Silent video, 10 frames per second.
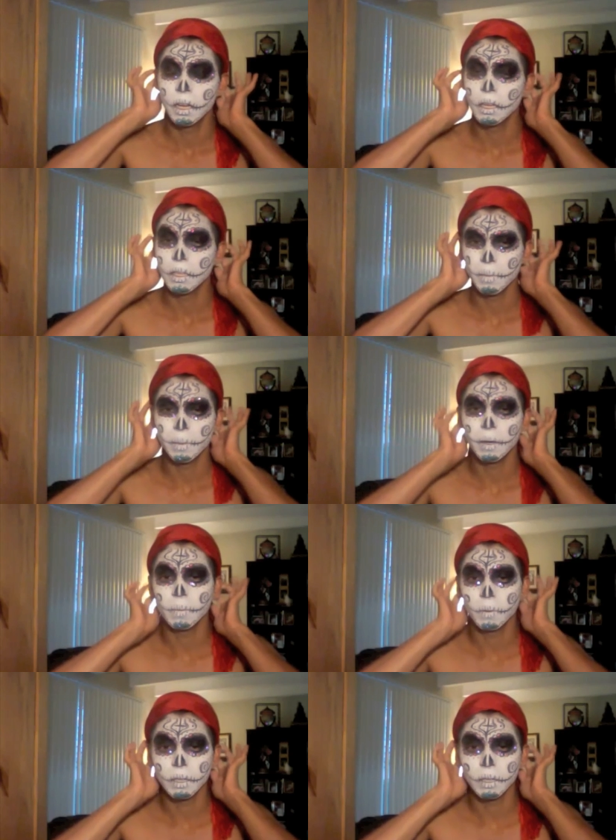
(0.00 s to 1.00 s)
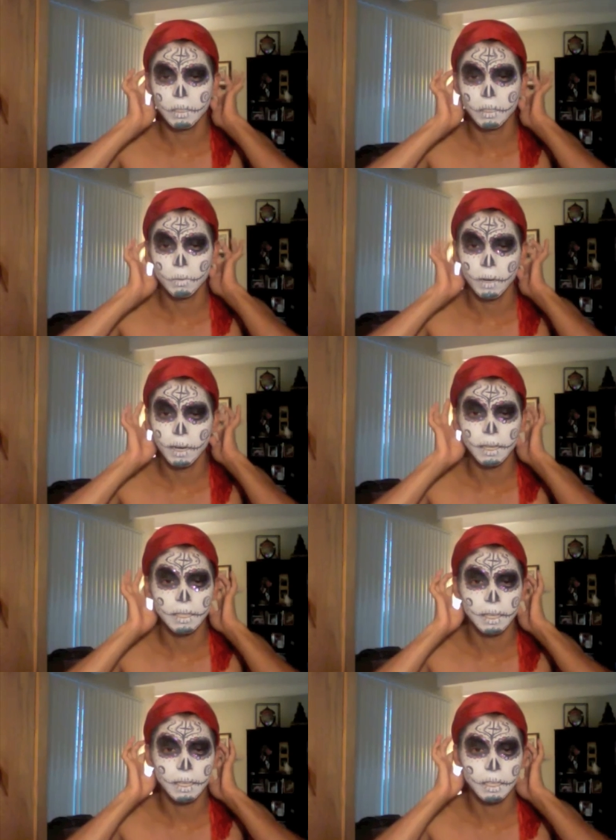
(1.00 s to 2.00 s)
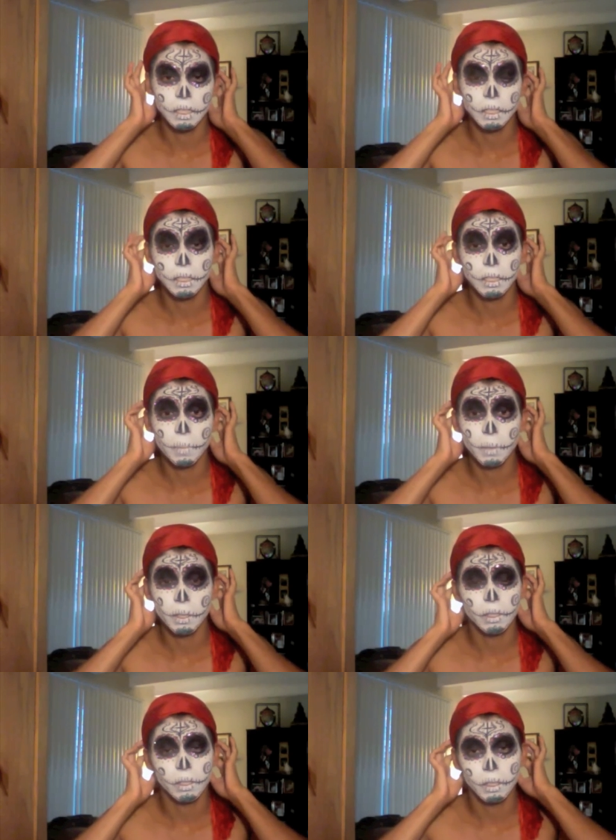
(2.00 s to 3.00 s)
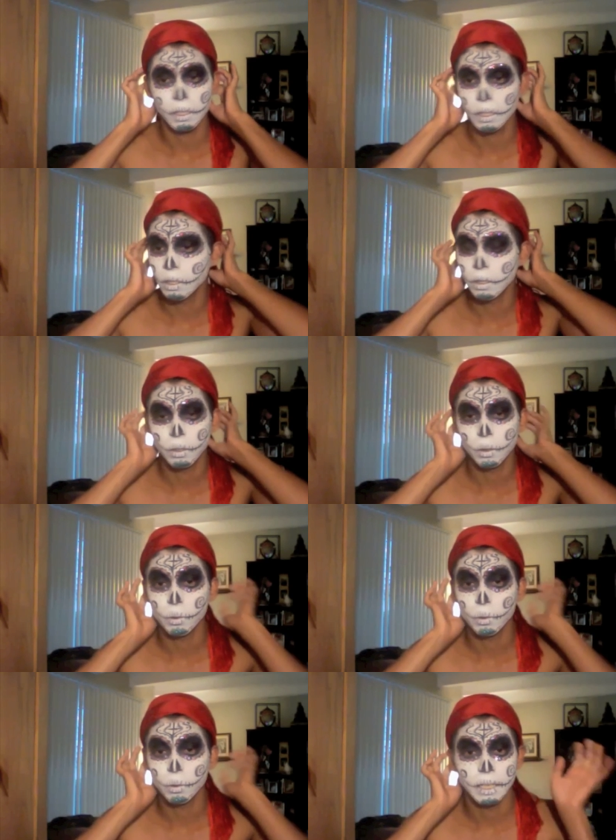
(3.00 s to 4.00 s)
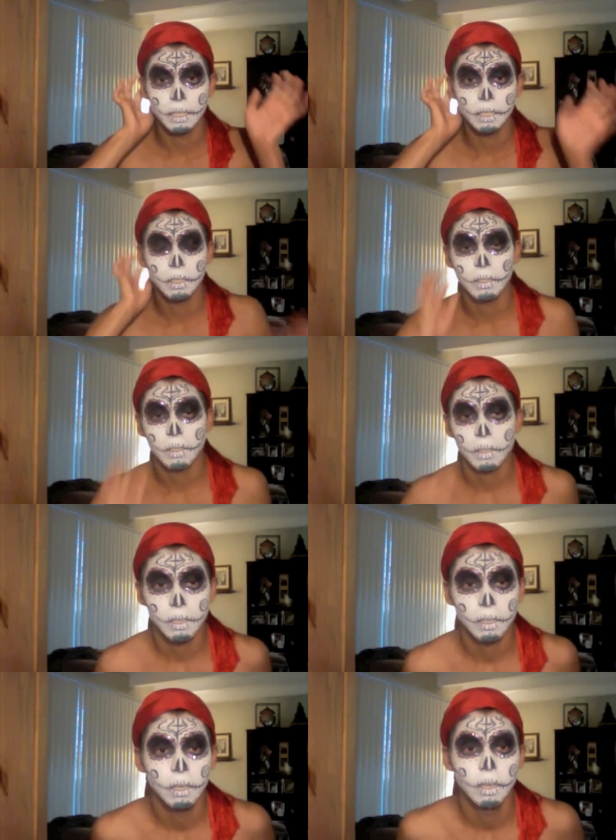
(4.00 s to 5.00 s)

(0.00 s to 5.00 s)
it's debatable as to why exactly she's in the picture and whose side she's on.